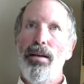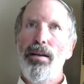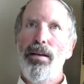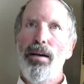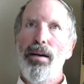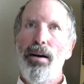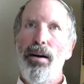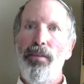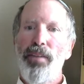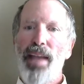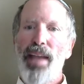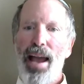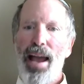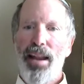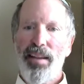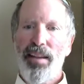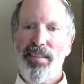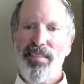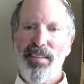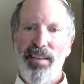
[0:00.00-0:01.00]
of
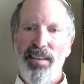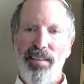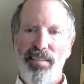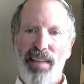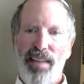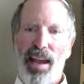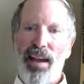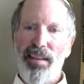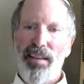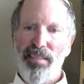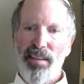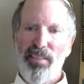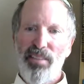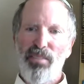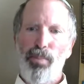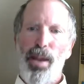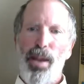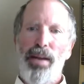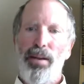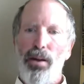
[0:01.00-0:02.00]
galaxies, as they
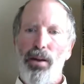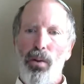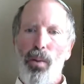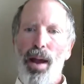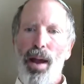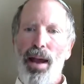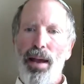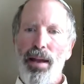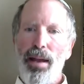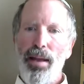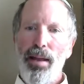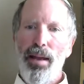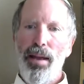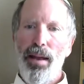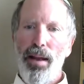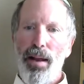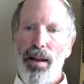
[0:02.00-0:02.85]
expanded away,